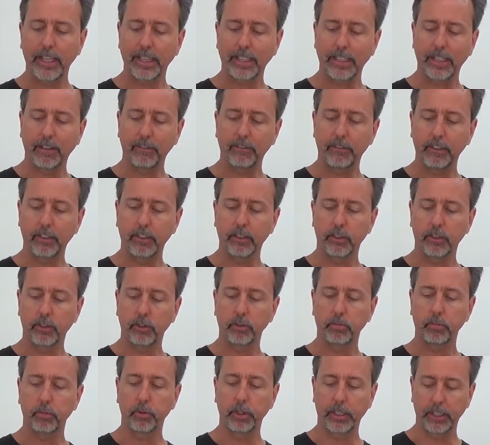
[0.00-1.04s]
and definitely the
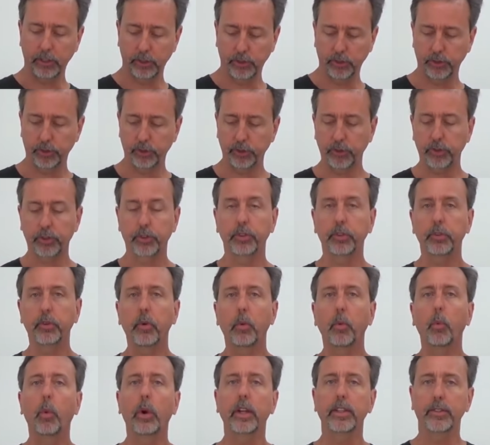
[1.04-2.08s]
Super Angel juicer
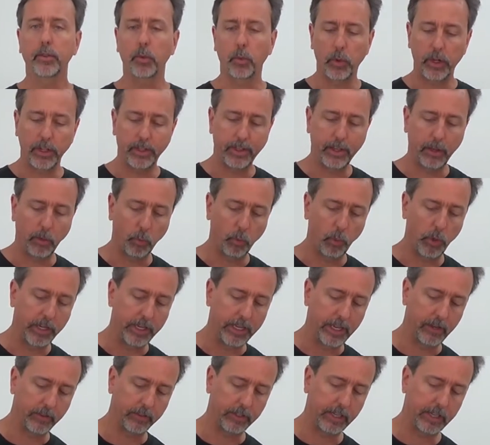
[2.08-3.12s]
was the one that won
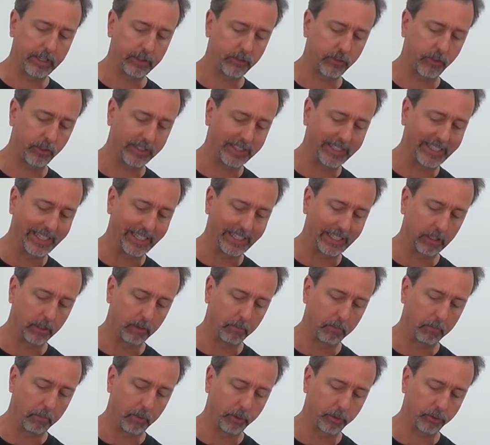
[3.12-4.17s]
out as far as getting the
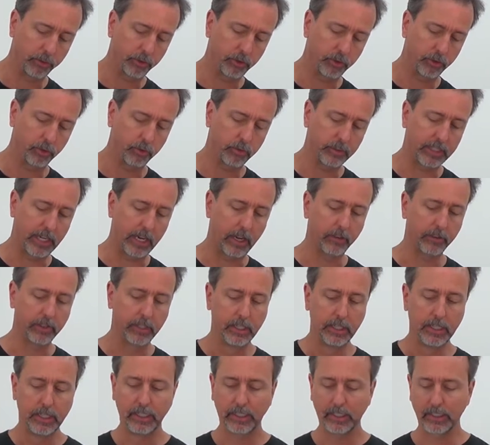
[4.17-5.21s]
most juice out,
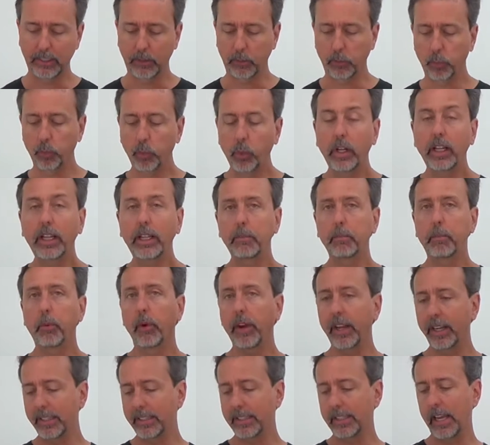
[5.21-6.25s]
because it really
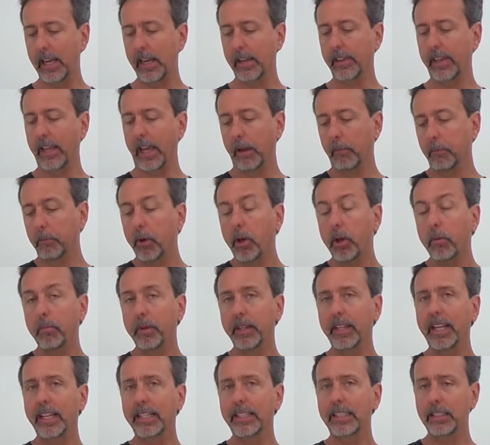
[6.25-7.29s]
breaks down that pulp,
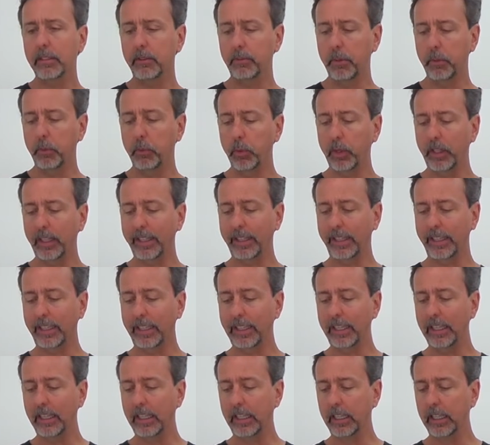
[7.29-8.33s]
and that seems to be really the
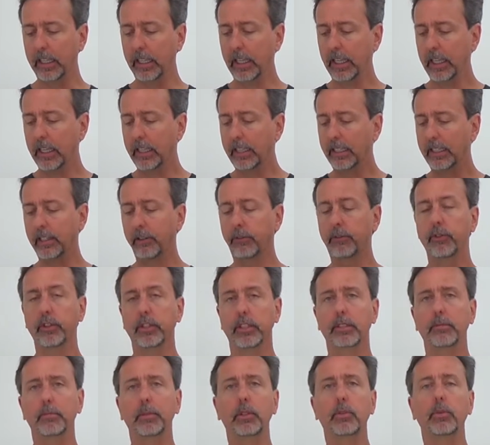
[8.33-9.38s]
key
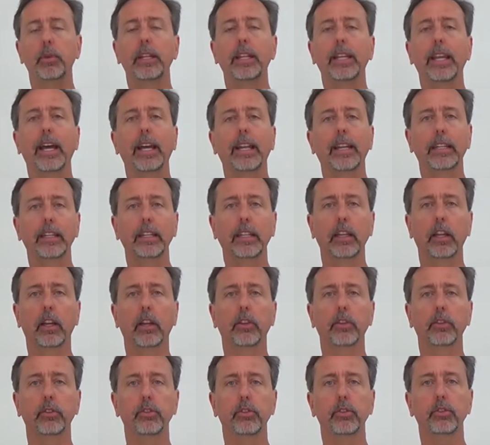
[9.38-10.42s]
difference between that and the
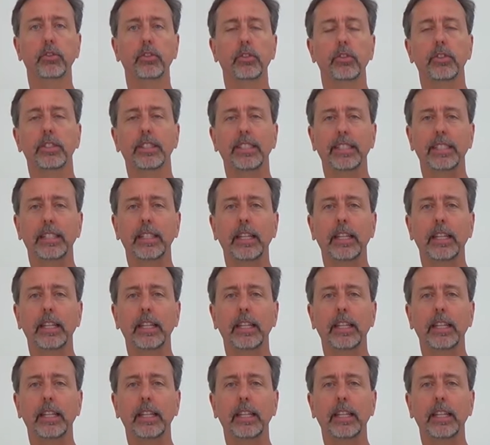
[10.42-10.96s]
other juicers.